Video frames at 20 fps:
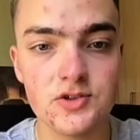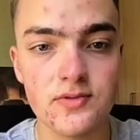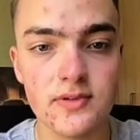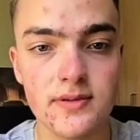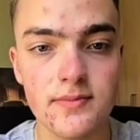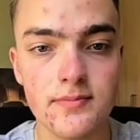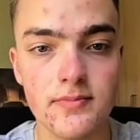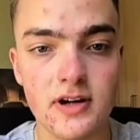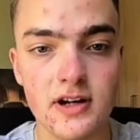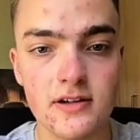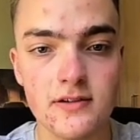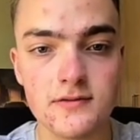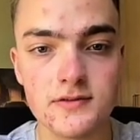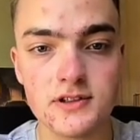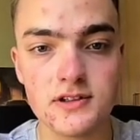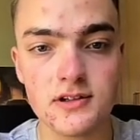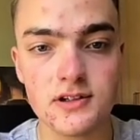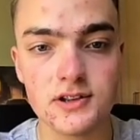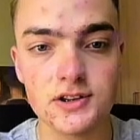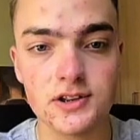break of
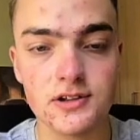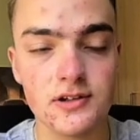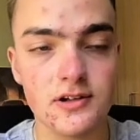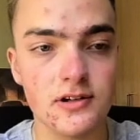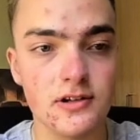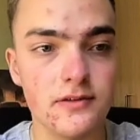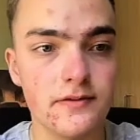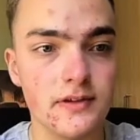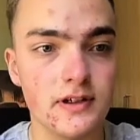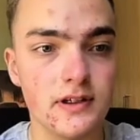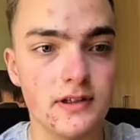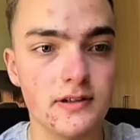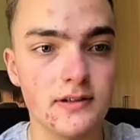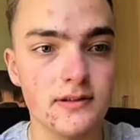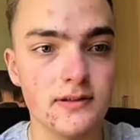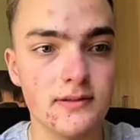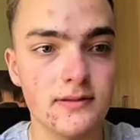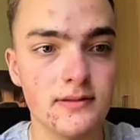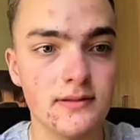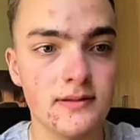structure over here.
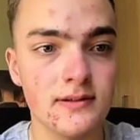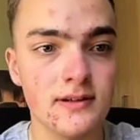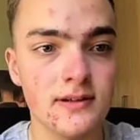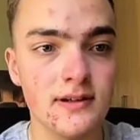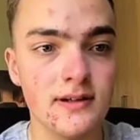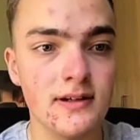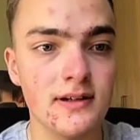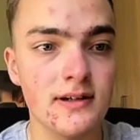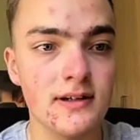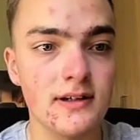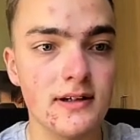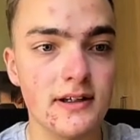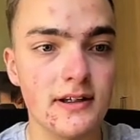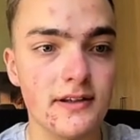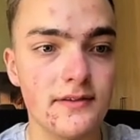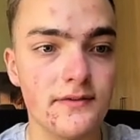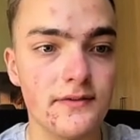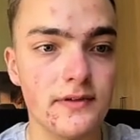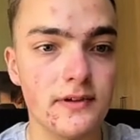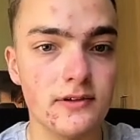It
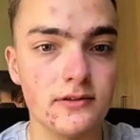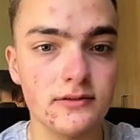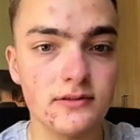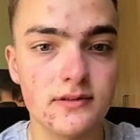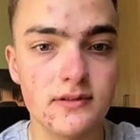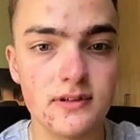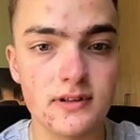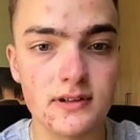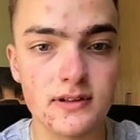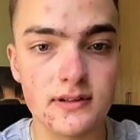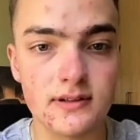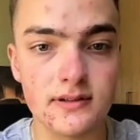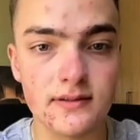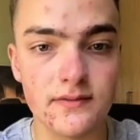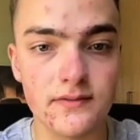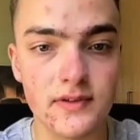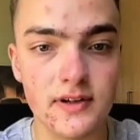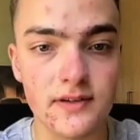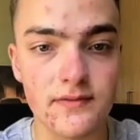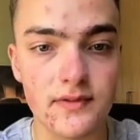filled the
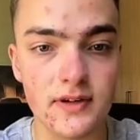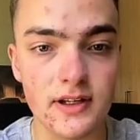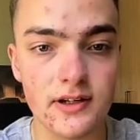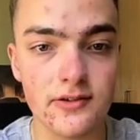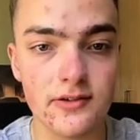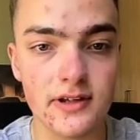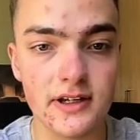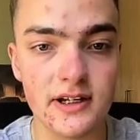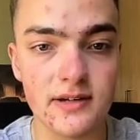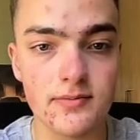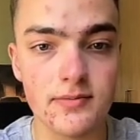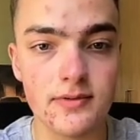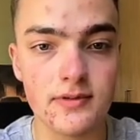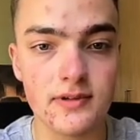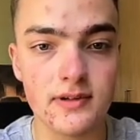fair value gap